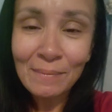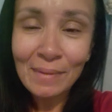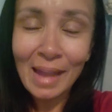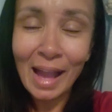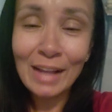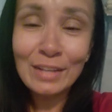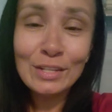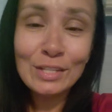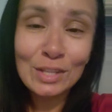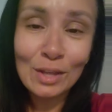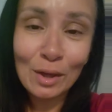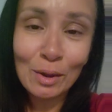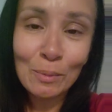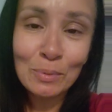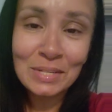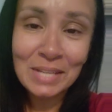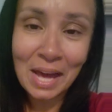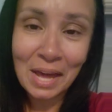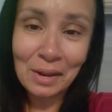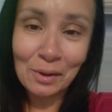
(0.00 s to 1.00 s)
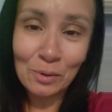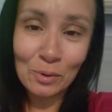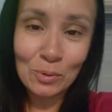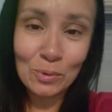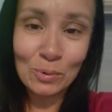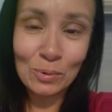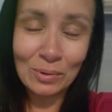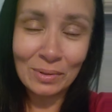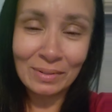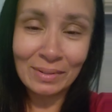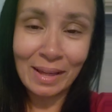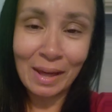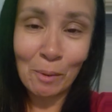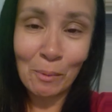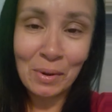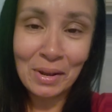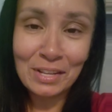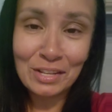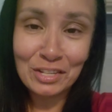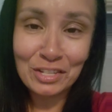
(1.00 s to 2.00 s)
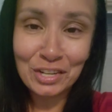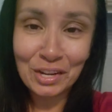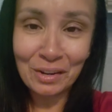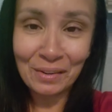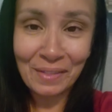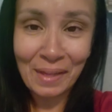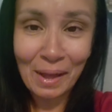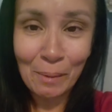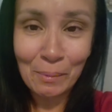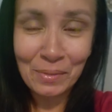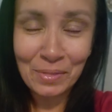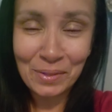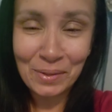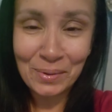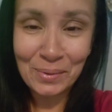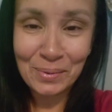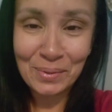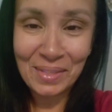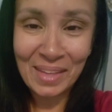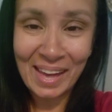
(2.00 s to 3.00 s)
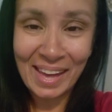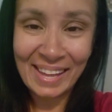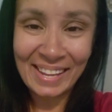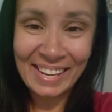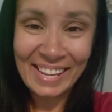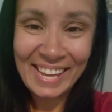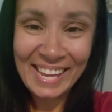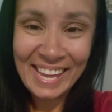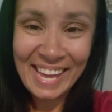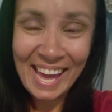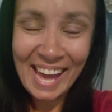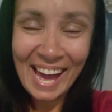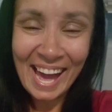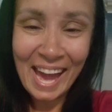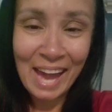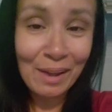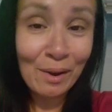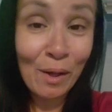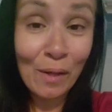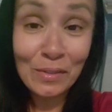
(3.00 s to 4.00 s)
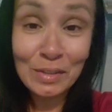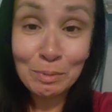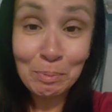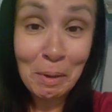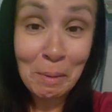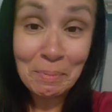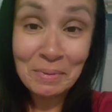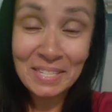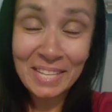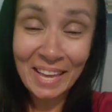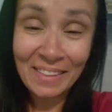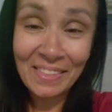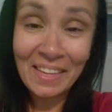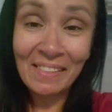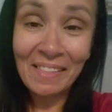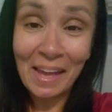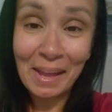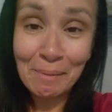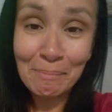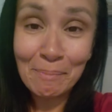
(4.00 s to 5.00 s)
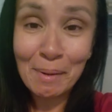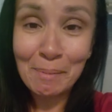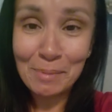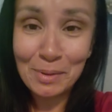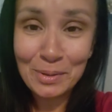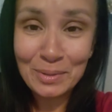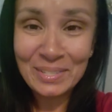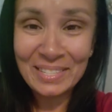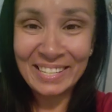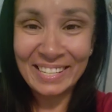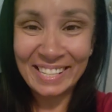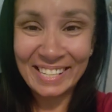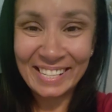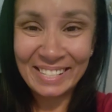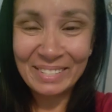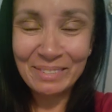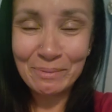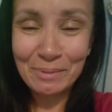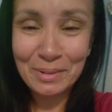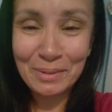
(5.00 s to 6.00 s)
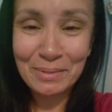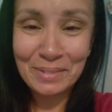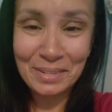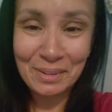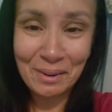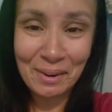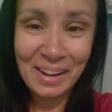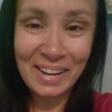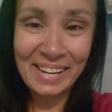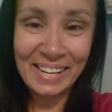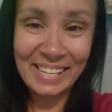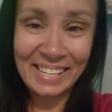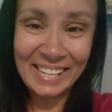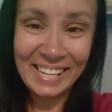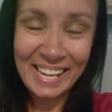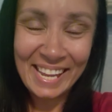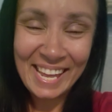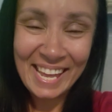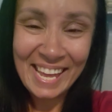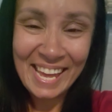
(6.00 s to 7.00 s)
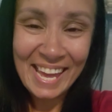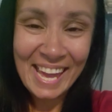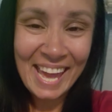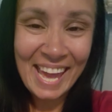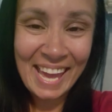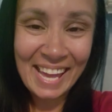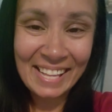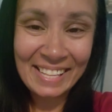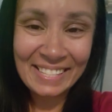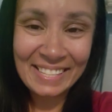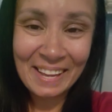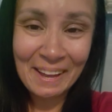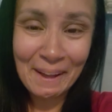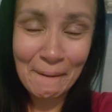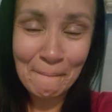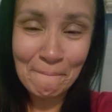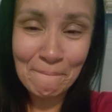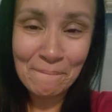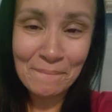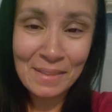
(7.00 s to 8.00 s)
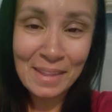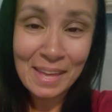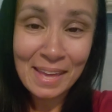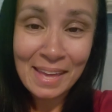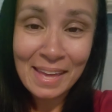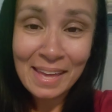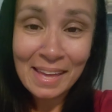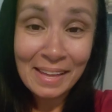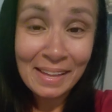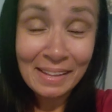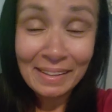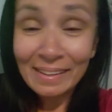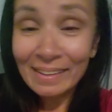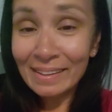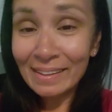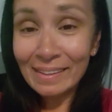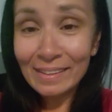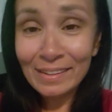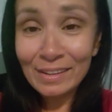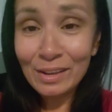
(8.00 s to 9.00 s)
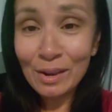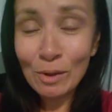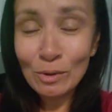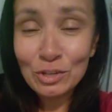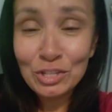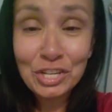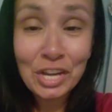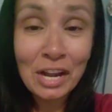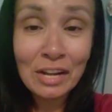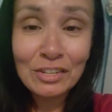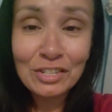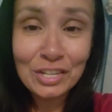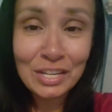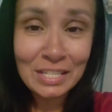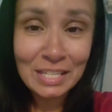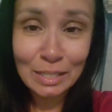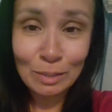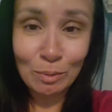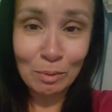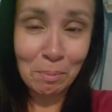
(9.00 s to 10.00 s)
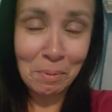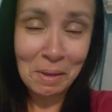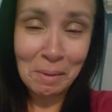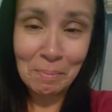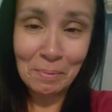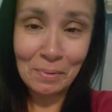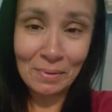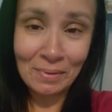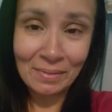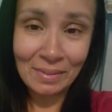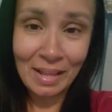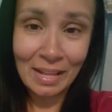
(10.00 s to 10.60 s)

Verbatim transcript: I just thought it was kind of cool. I wanted to share that with you that I had all these people saying they like my music, which was great. And, um, you know, share Jesus with people.